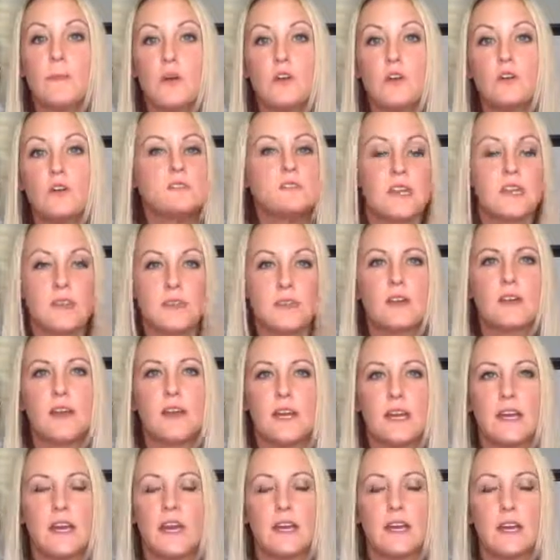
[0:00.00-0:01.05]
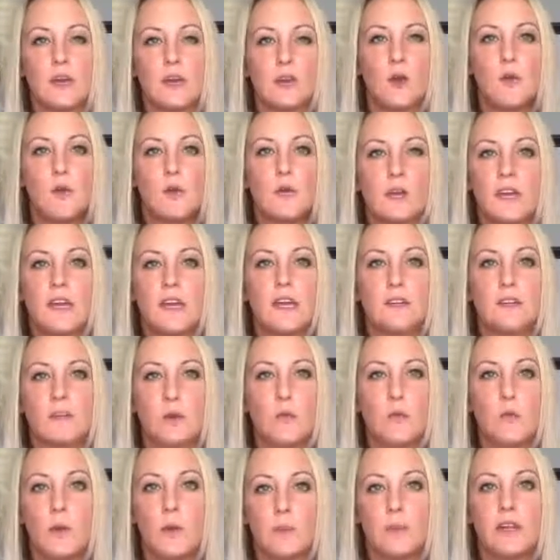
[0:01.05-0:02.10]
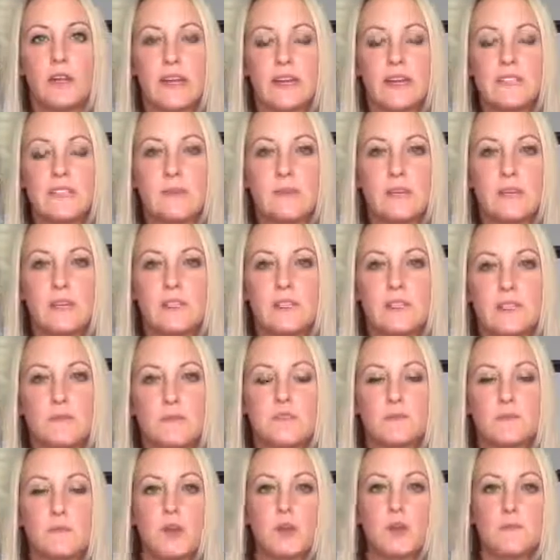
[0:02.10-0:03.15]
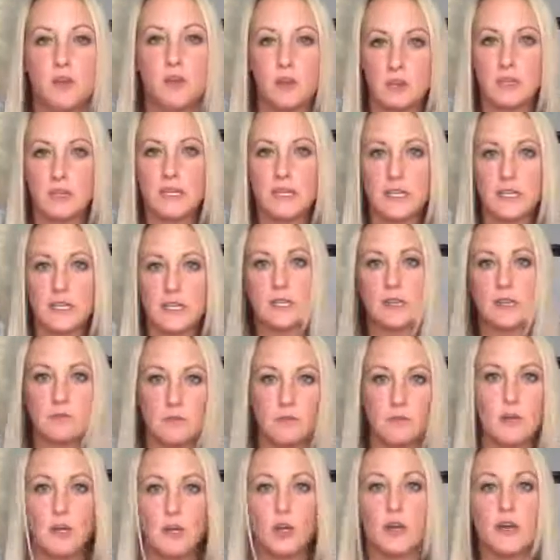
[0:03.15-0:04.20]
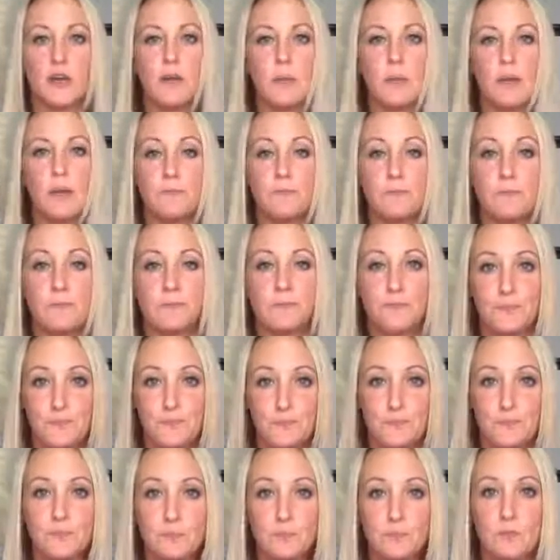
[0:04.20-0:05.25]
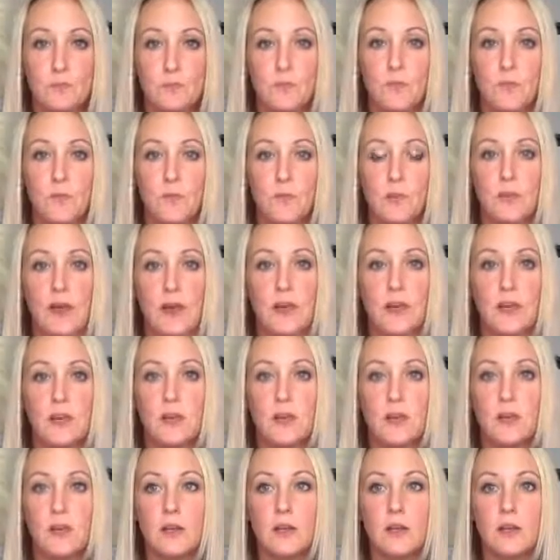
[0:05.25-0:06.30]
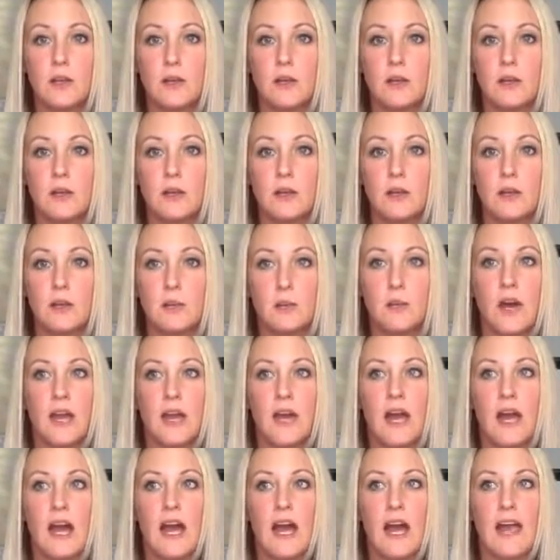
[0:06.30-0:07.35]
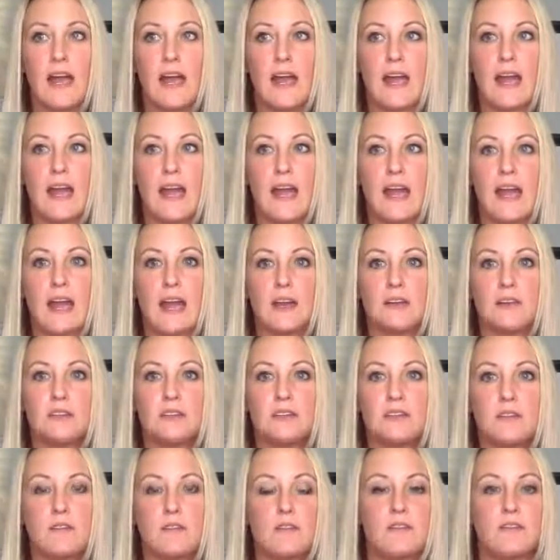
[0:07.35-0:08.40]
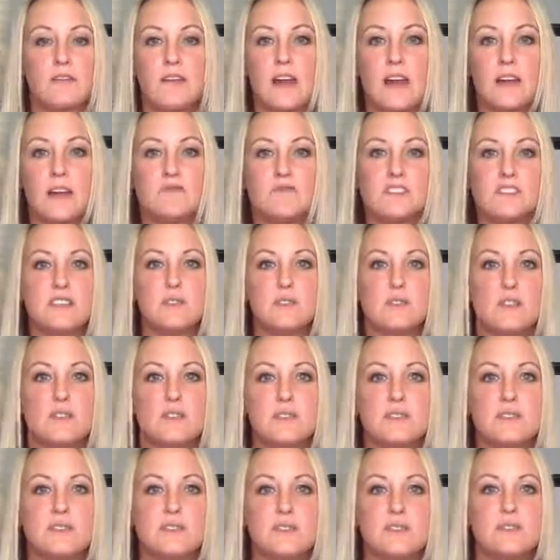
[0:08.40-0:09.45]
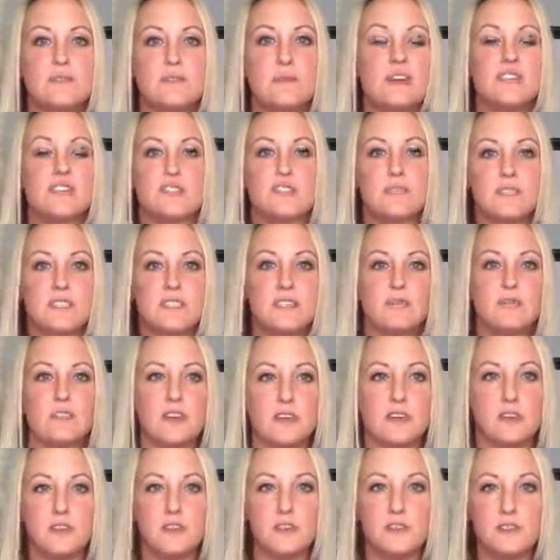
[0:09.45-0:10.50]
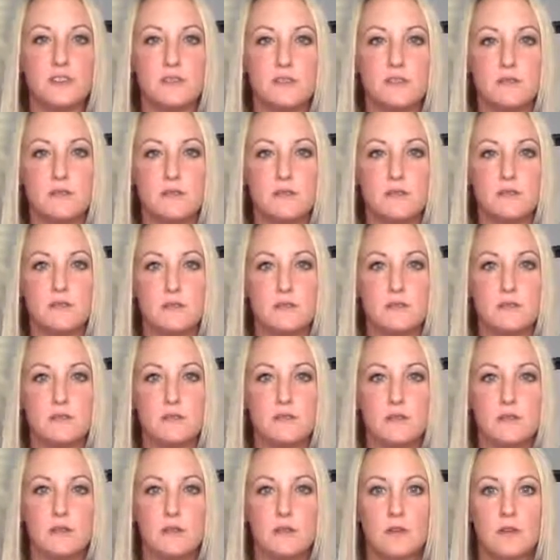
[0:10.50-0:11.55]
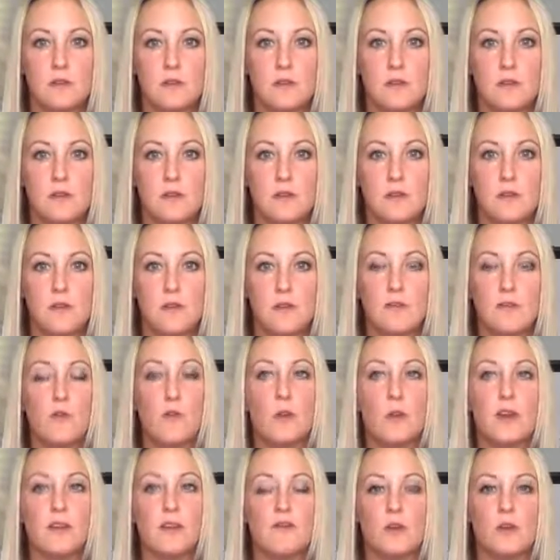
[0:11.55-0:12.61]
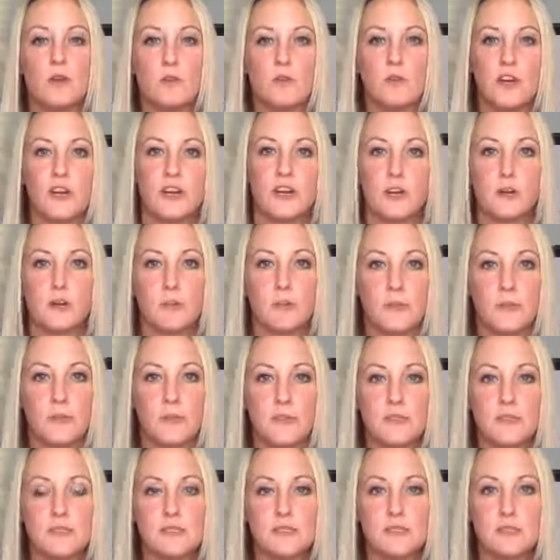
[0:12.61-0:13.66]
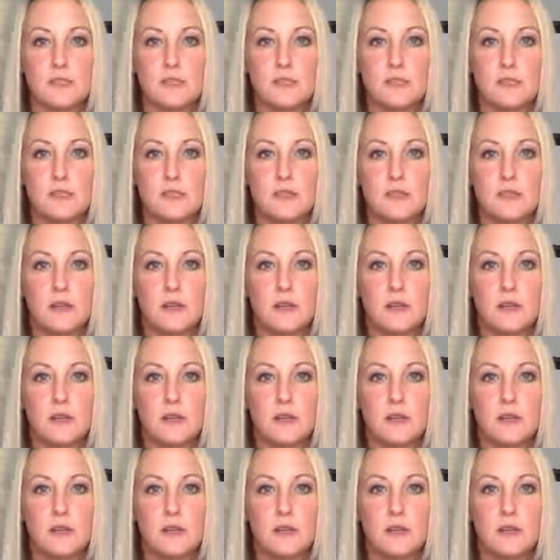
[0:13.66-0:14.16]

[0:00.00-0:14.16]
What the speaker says: Chemicals, I think I could only get from one place because it was part of our leasing agreement, right? But I had 5 different specialty vendors, 4 different bread companies.